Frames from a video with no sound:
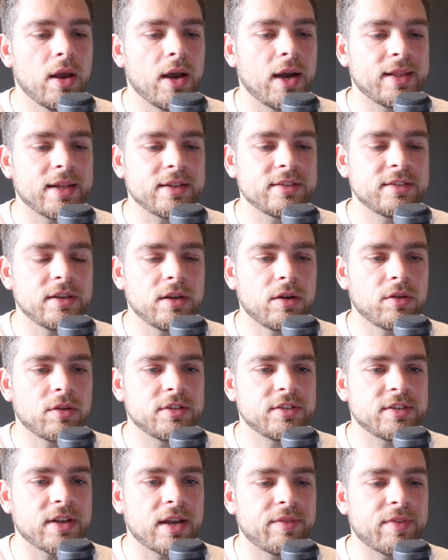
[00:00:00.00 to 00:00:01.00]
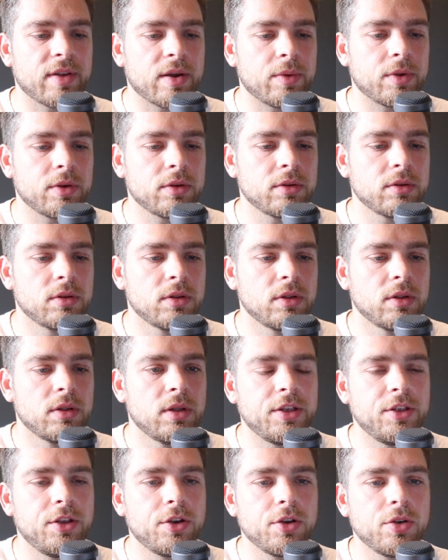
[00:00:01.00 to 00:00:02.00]
and that's it I'm going to save that one
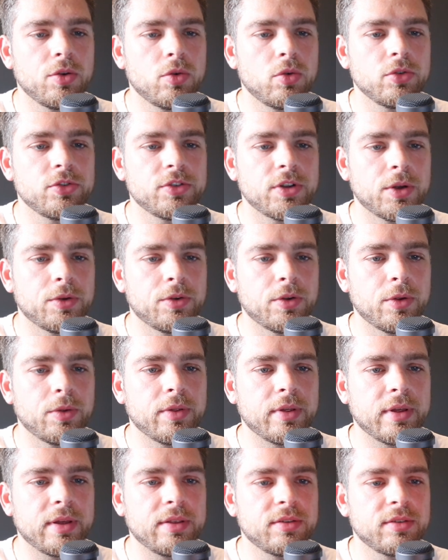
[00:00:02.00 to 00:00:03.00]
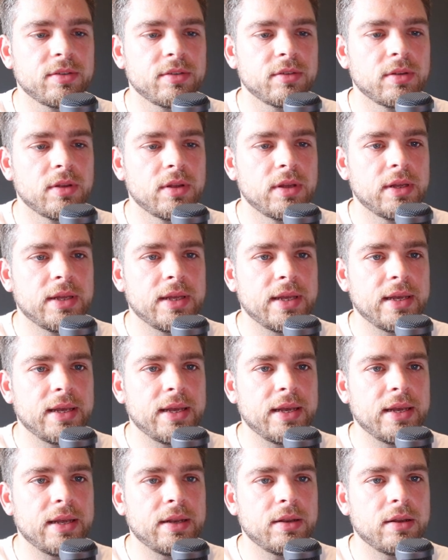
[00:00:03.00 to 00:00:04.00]
you can also do this
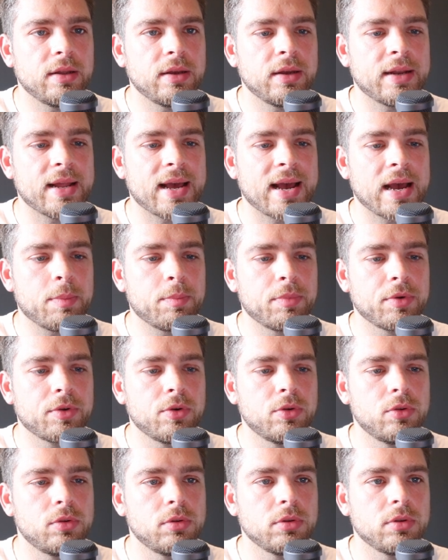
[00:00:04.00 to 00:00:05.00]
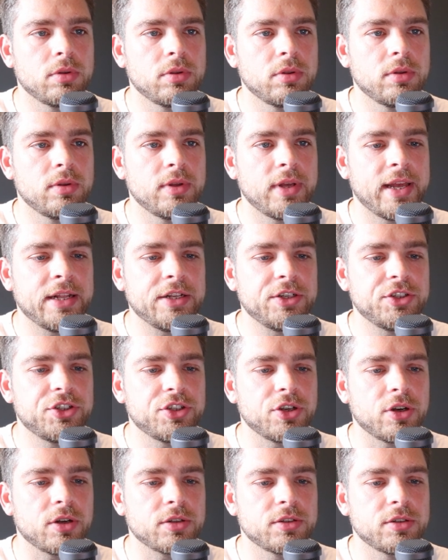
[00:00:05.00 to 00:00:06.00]
in an app called
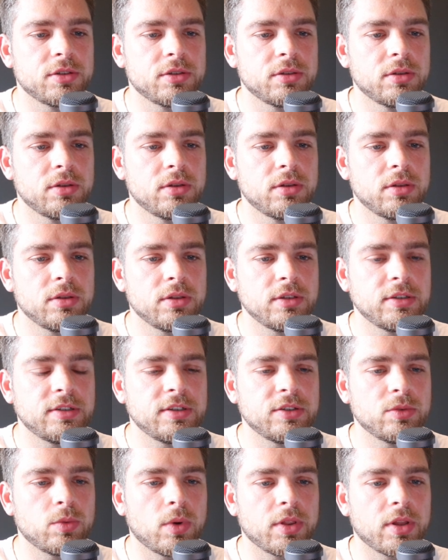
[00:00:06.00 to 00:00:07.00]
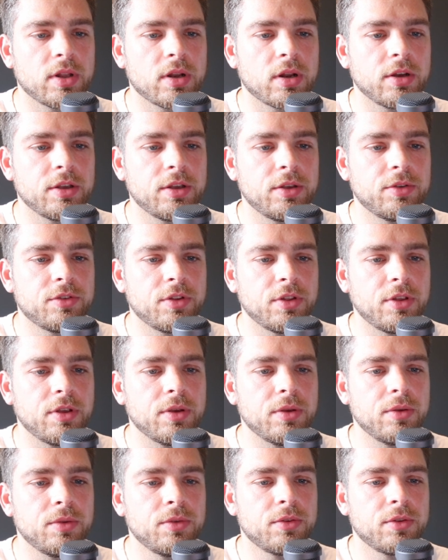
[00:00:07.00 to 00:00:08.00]
InShot this is one that I used to
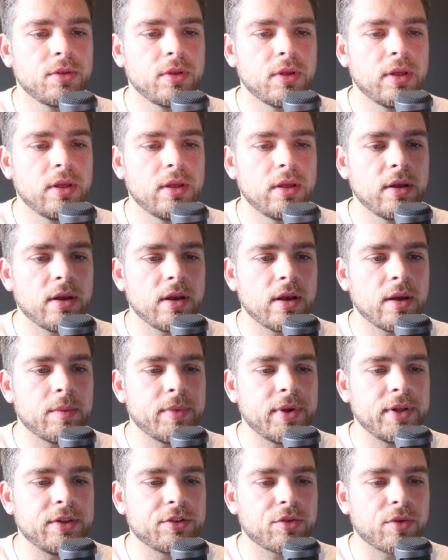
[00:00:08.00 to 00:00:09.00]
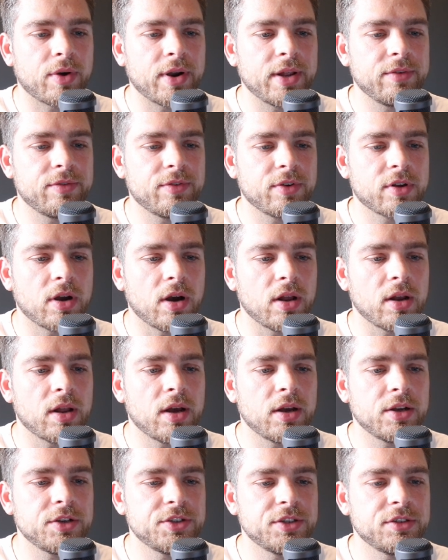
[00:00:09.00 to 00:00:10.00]
use um, it's great for
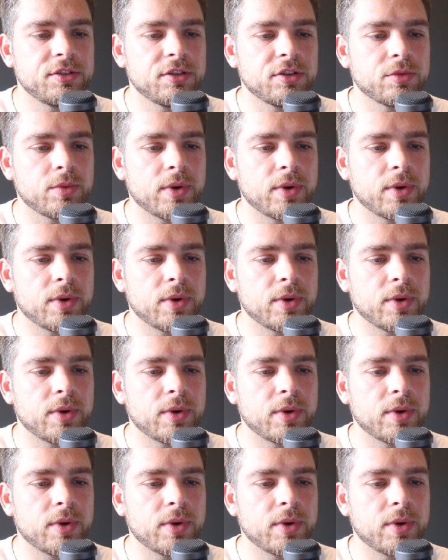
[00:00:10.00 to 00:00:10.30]
collages as